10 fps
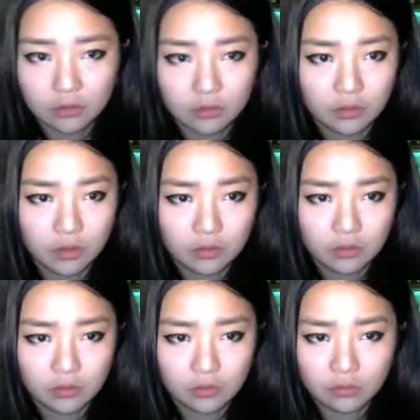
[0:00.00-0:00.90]
You can
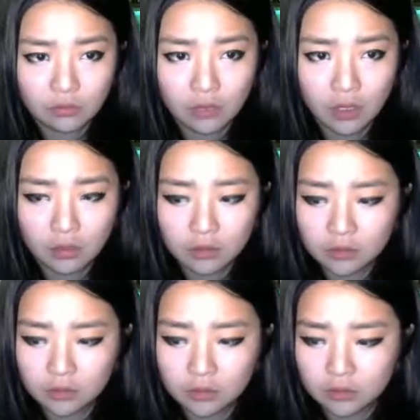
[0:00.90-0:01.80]
do
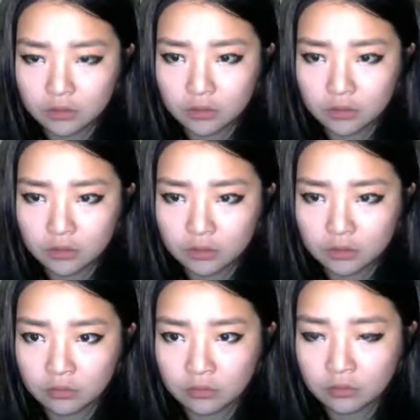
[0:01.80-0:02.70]

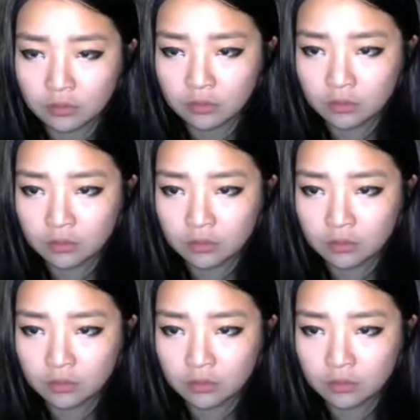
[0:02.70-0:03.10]
2